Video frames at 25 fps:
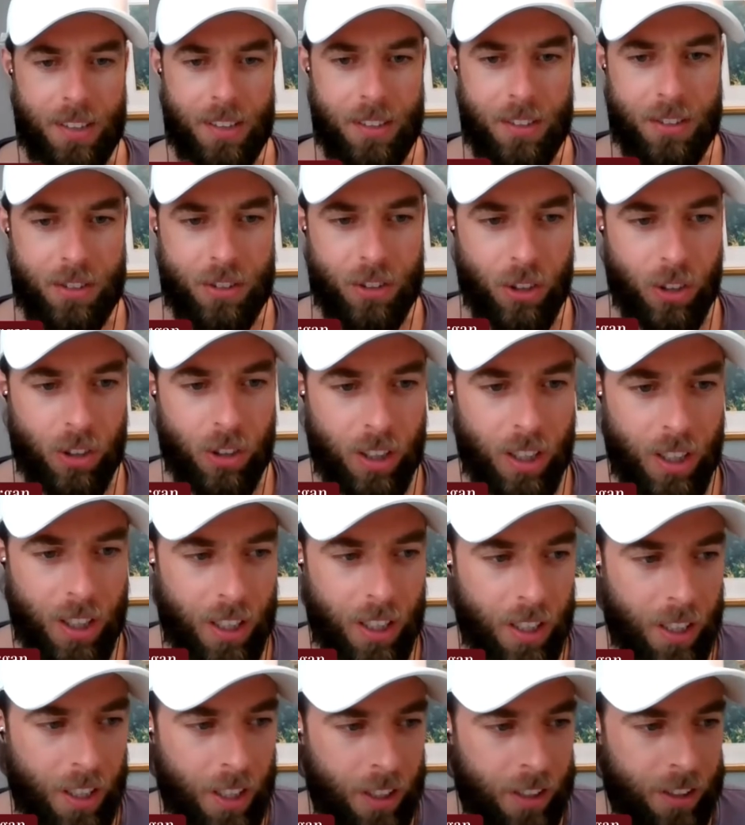in store.
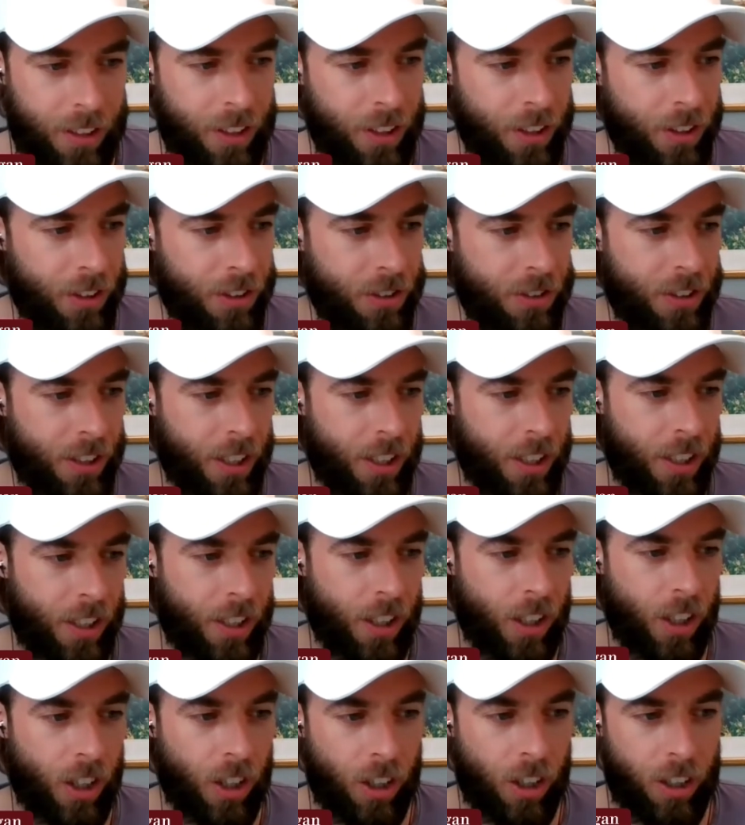There is
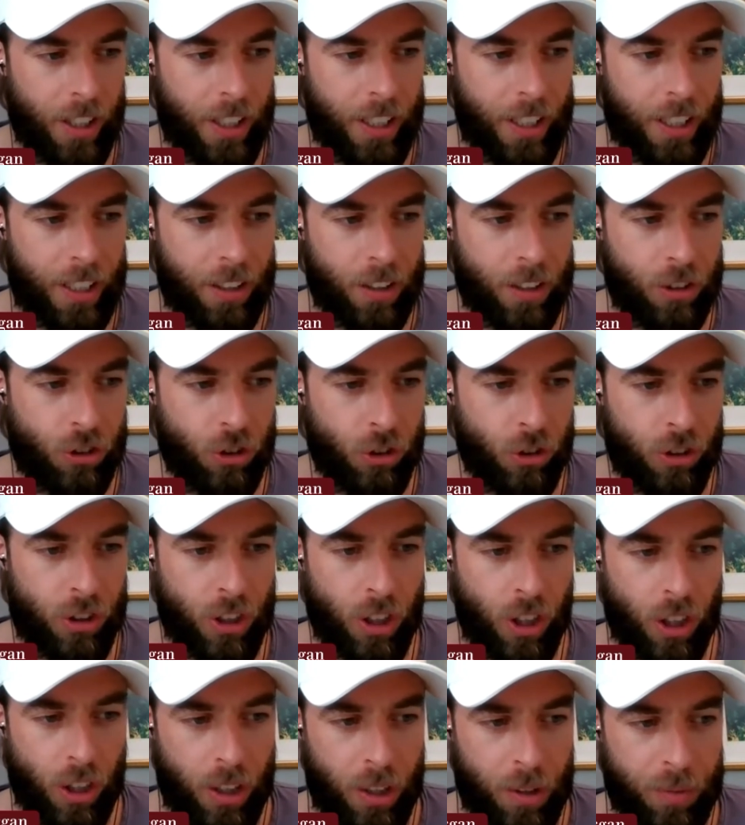the Hurling, junior
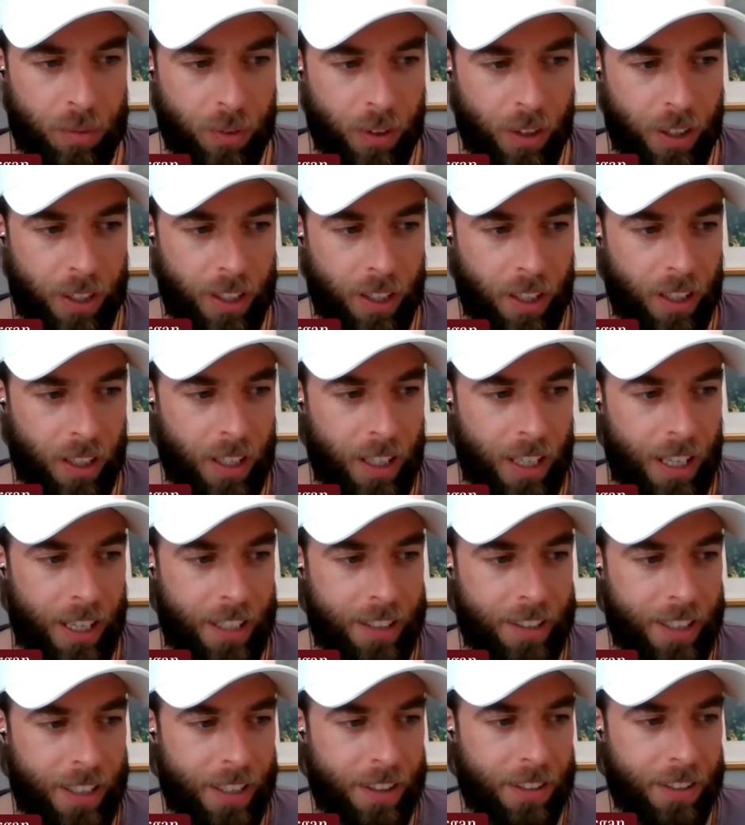hurling final,
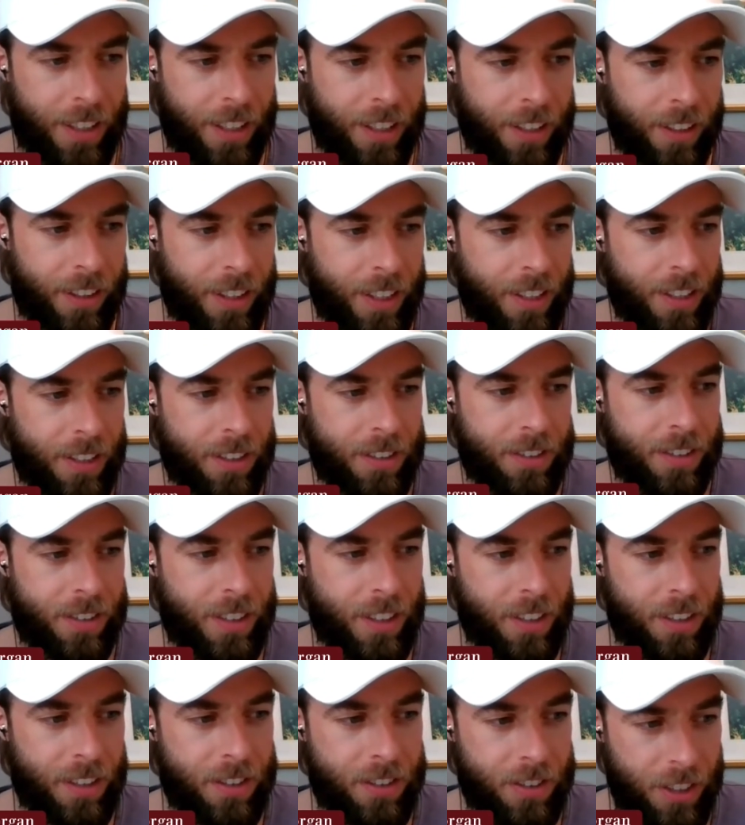and then there is
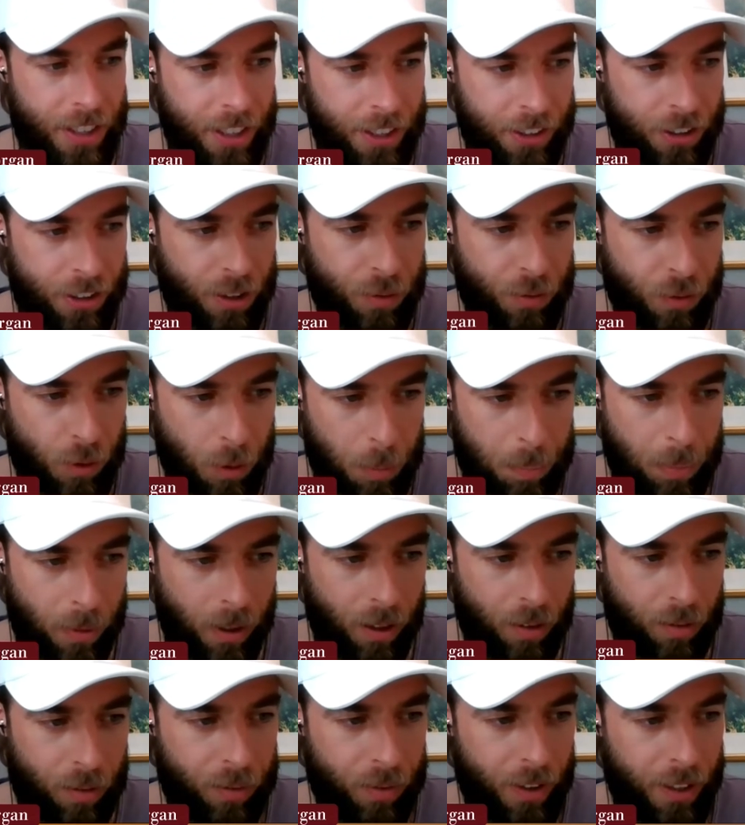the senior
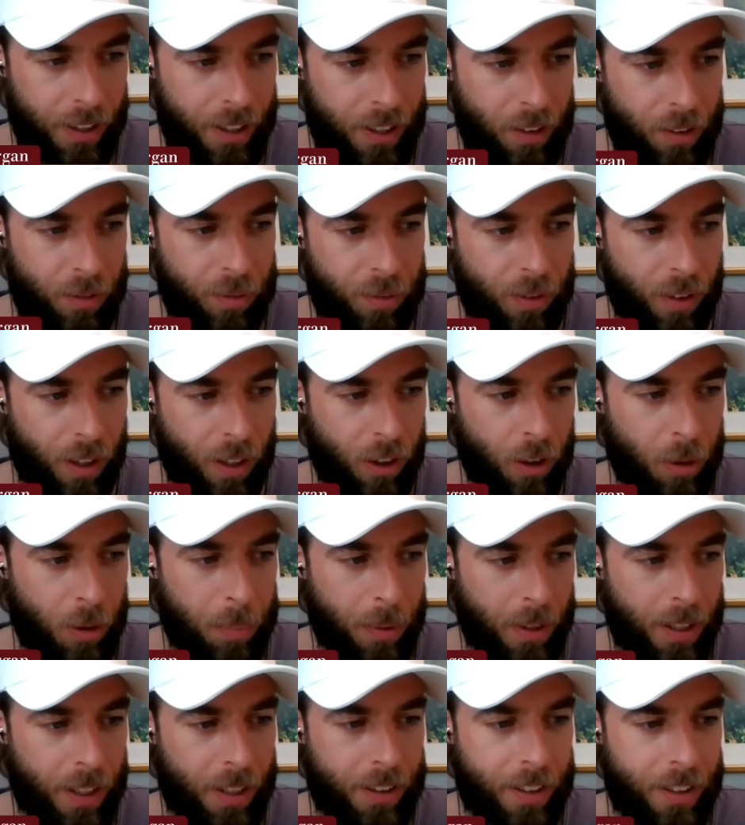football final, followed
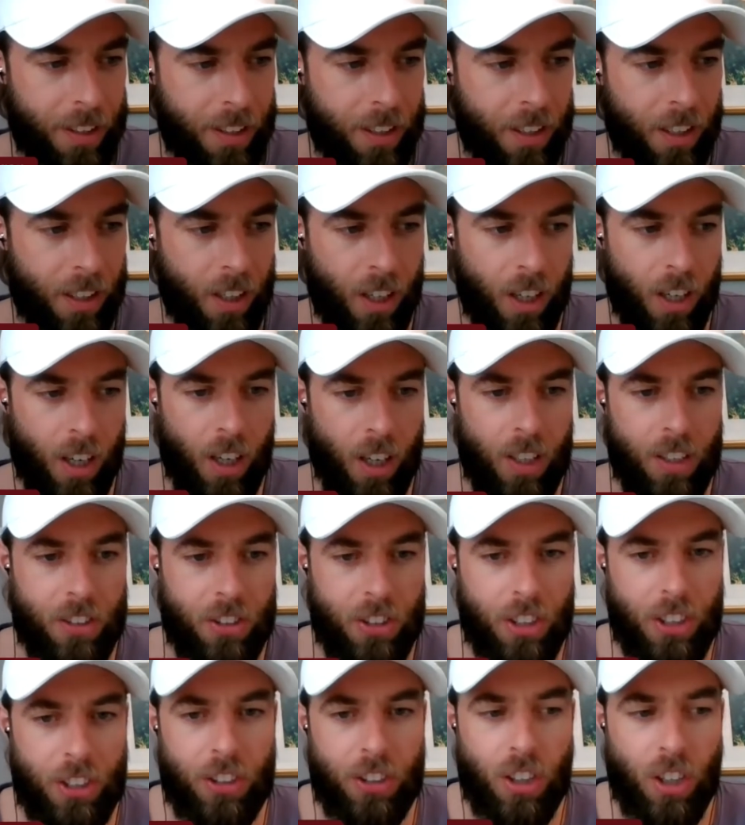by the
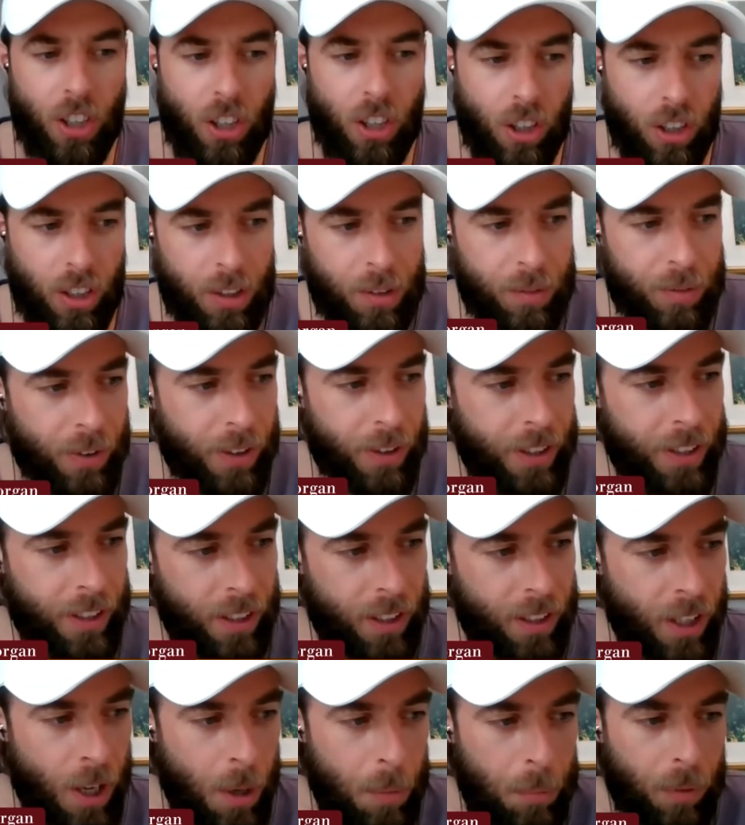senior hurling
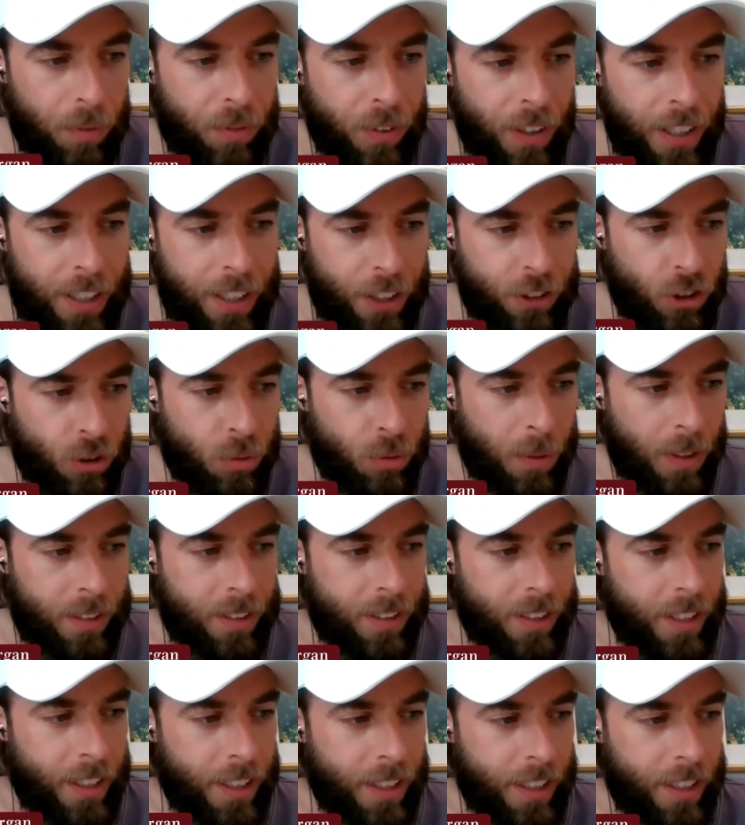final. But Frank, I just
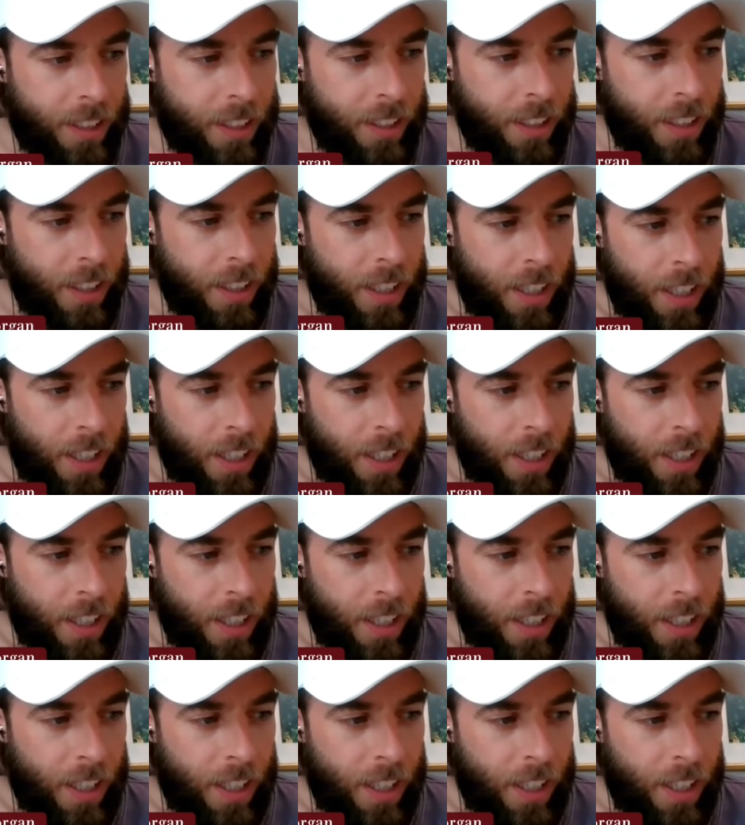wanted to